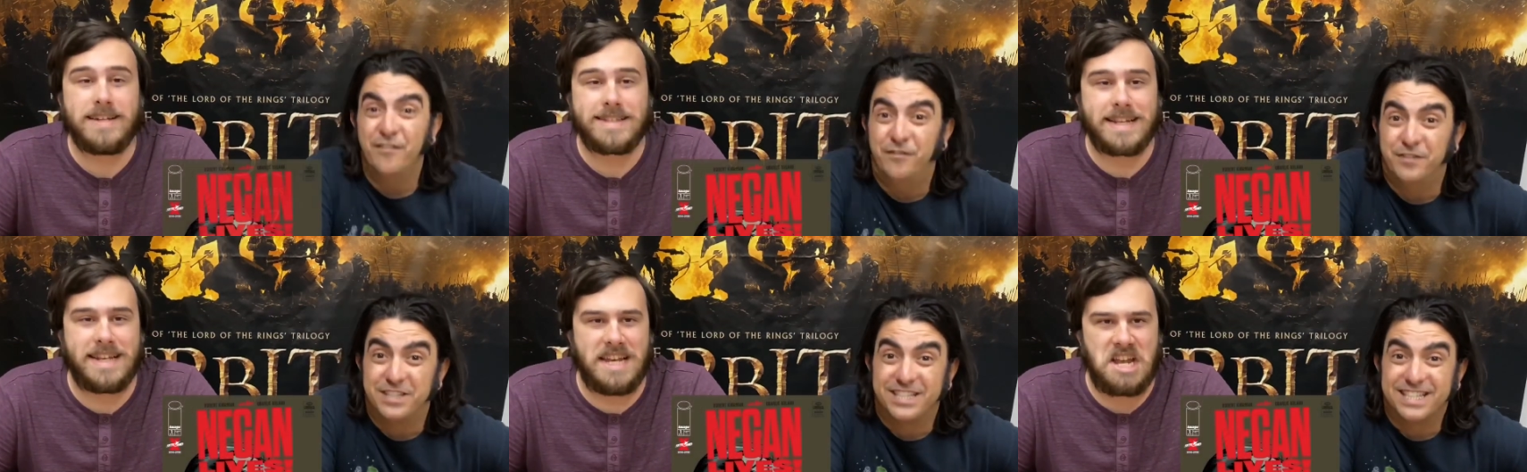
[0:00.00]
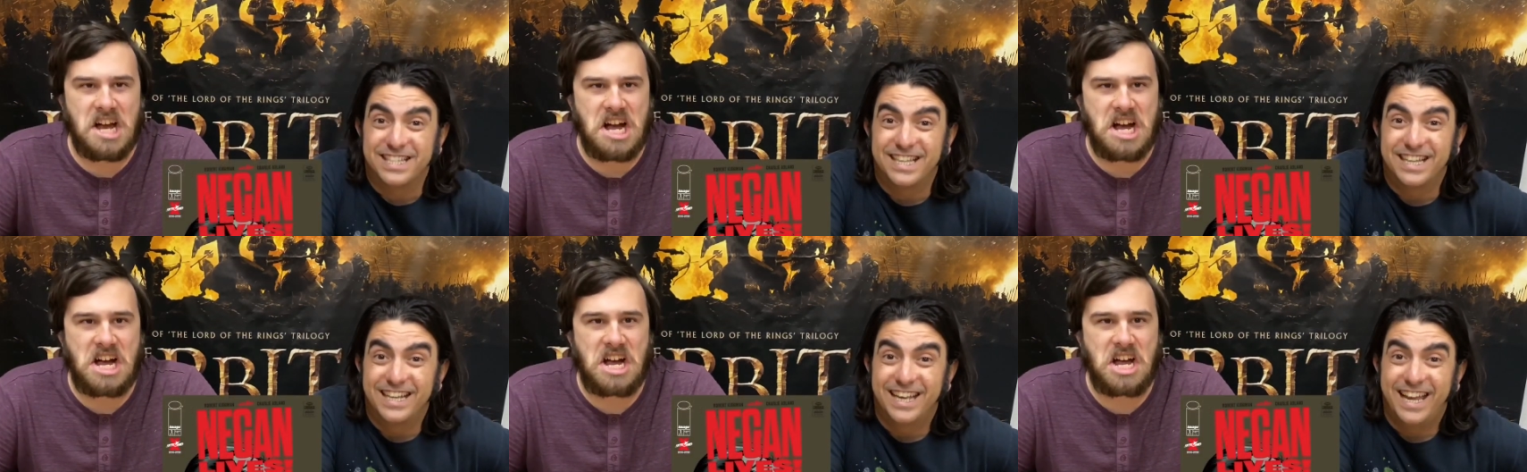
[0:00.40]
Speaker 1: He's
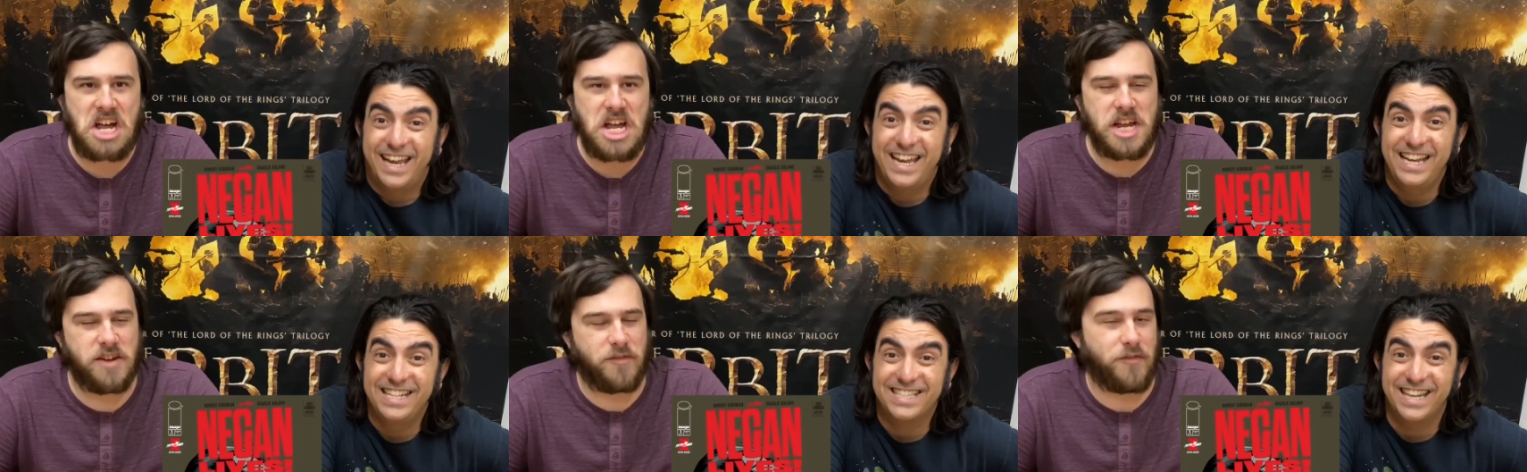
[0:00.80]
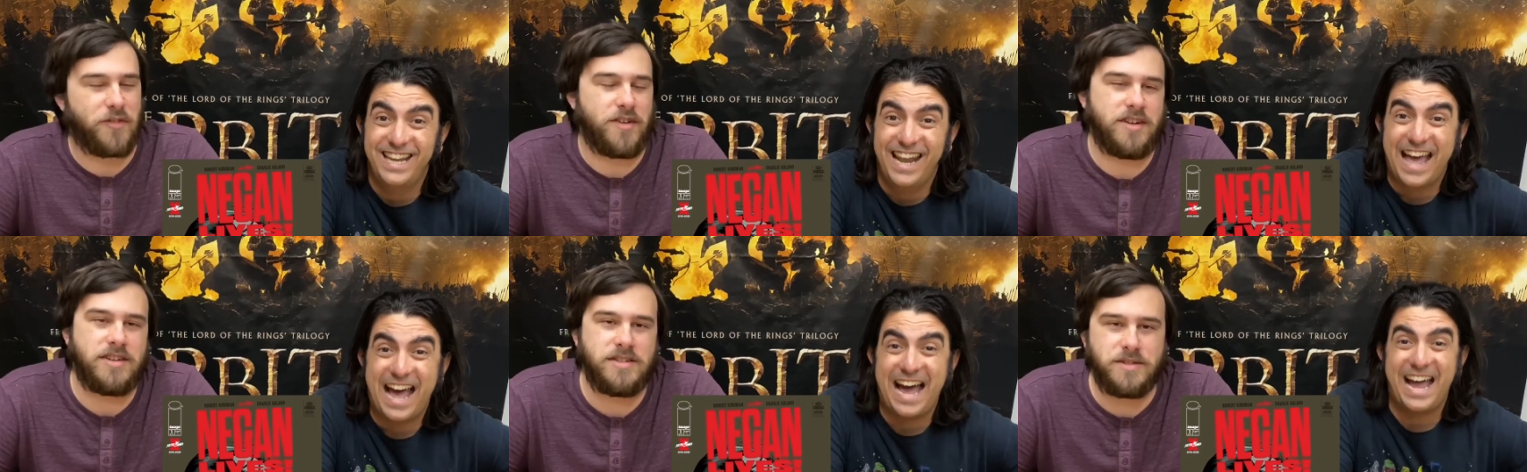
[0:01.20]
alive! He's
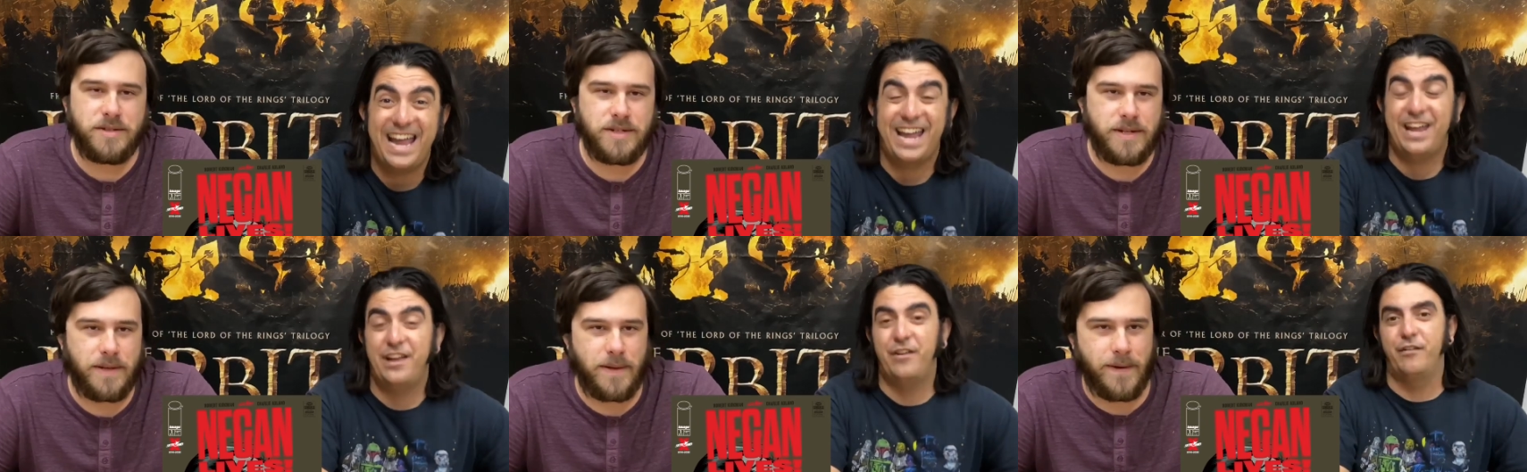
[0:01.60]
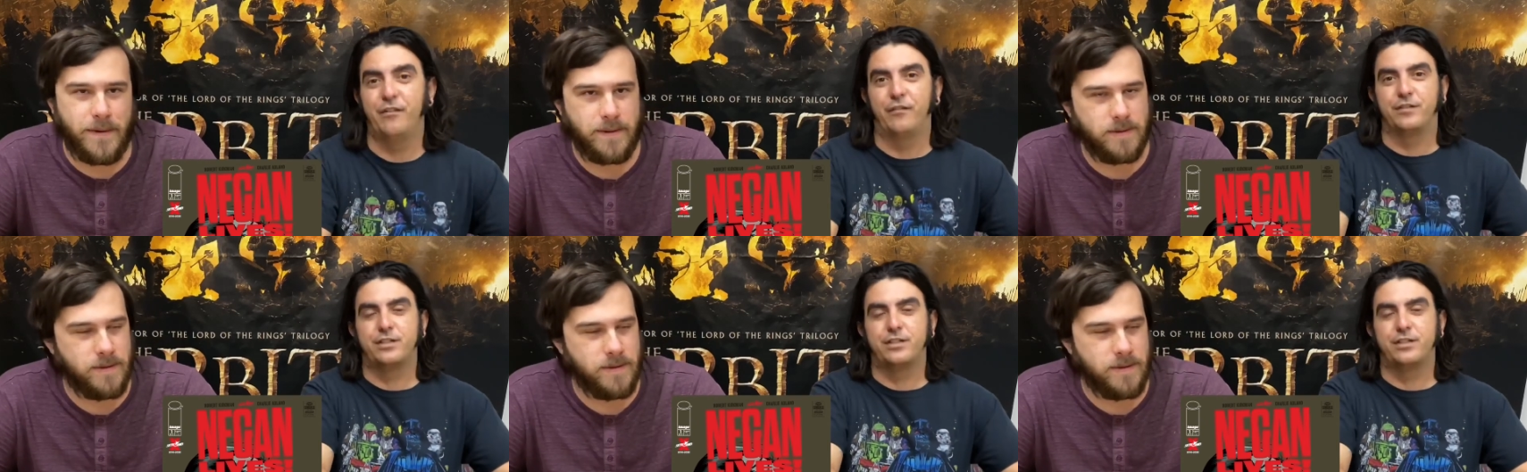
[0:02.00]
alive!